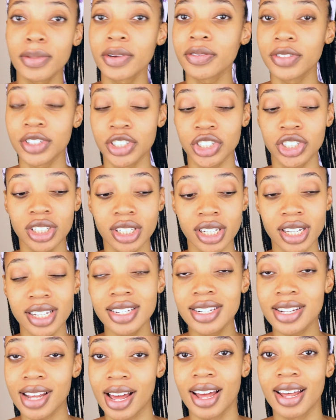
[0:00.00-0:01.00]
officially
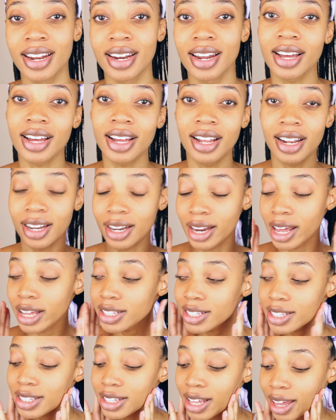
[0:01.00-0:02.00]
done
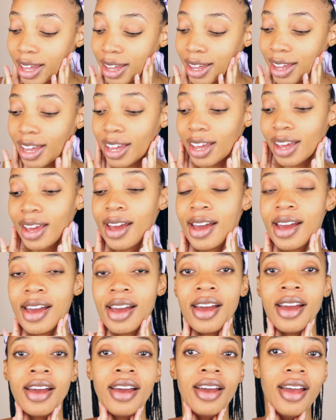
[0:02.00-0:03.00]
cleansing
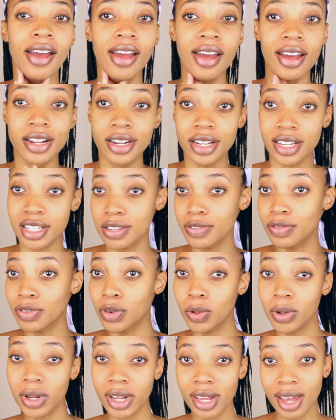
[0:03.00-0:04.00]
and
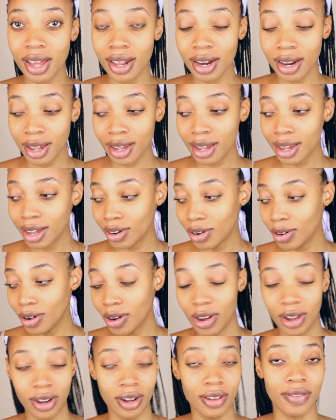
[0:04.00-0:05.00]
exfoliating and
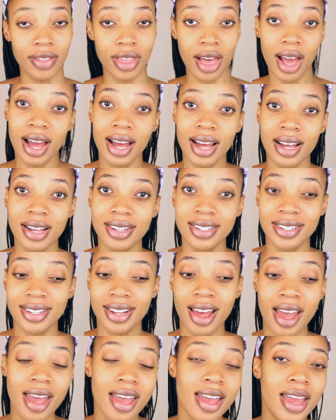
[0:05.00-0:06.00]
all of
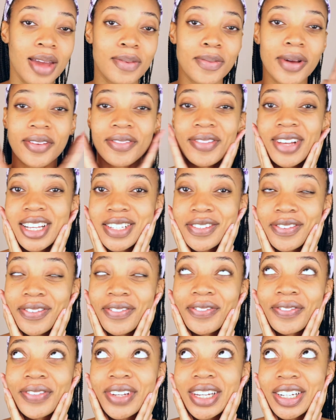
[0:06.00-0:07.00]
that, and my face
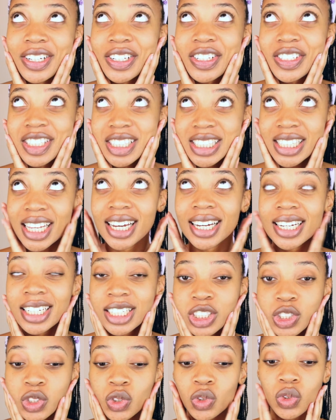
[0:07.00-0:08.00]
feels
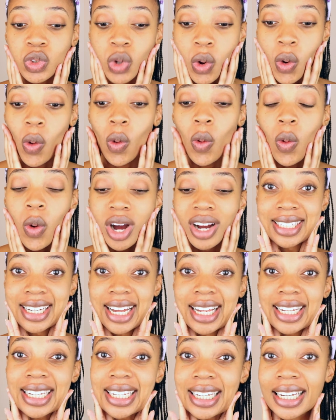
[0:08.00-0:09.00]
so
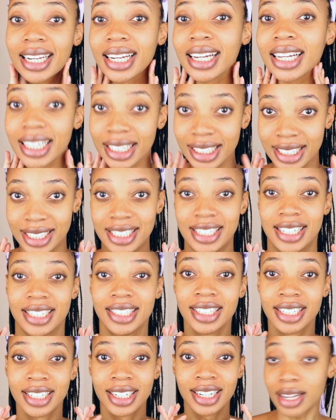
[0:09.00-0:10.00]
clean.
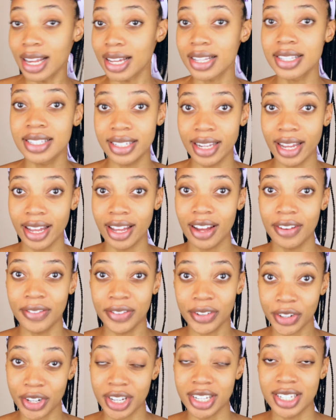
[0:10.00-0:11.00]
Last day
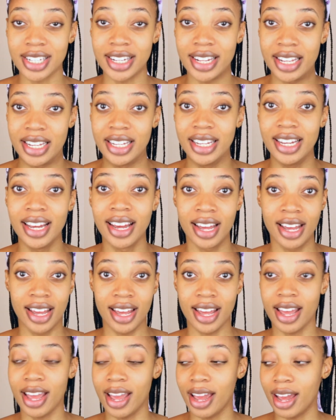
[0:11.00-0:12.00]
of green tea,
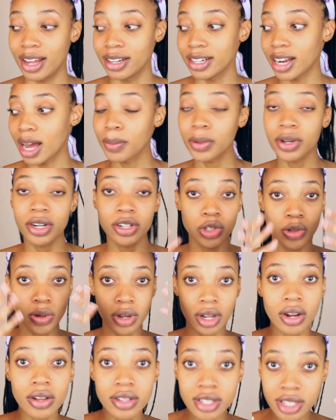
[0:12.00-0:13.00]
and I'm gonna do a
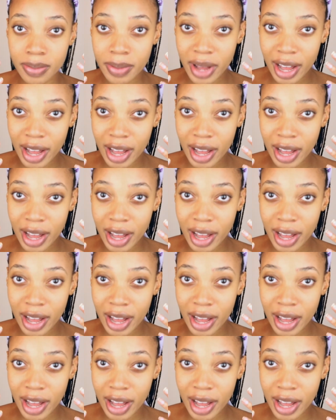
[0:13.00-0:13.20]
close-up